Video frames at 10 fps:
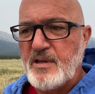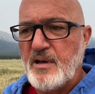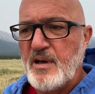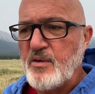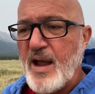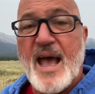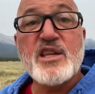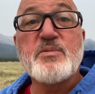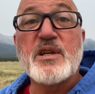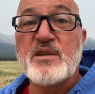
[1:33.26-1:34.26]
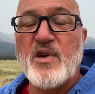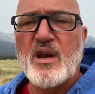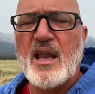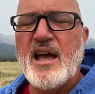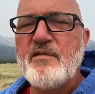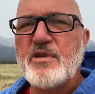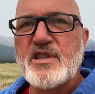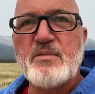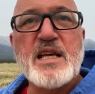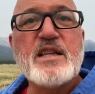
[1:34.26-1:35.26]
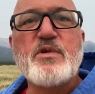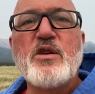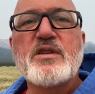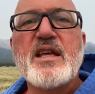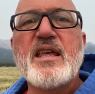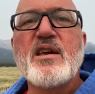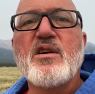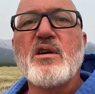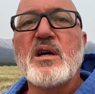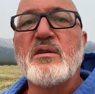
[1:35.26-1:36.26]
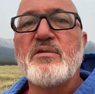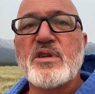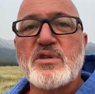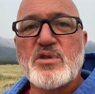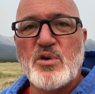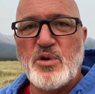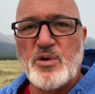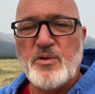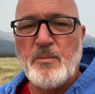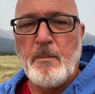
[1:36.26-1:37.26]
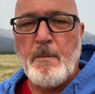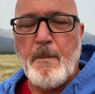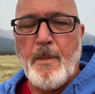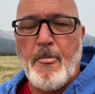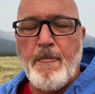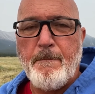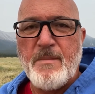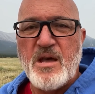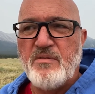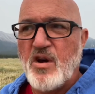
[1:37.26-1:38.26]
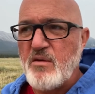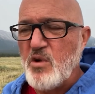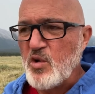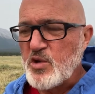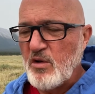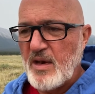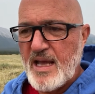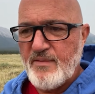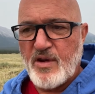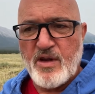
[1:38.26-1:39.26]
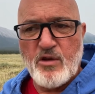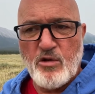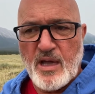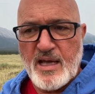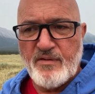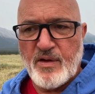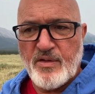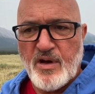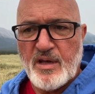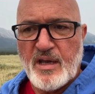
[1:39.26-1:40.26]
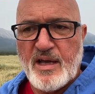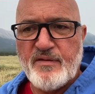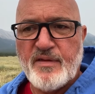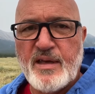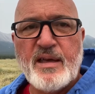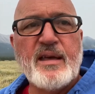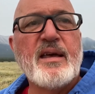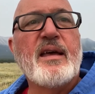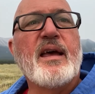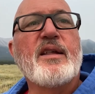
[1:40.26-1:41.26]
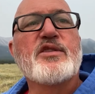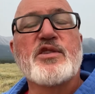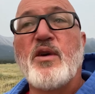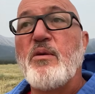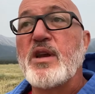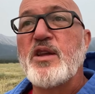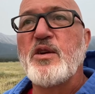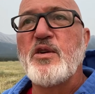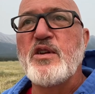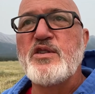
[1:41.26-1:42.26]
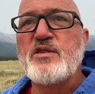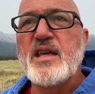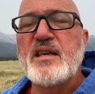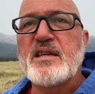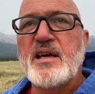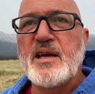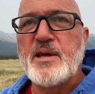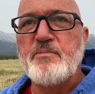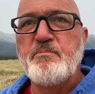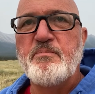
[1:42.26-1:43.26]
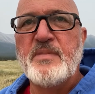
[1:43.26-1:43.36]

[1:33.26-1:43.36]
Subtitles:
other aspects of our life. But sometimes we don't take care of the soul, of our emotional life, our inner life, our thought life. And so I want to encourage you, take time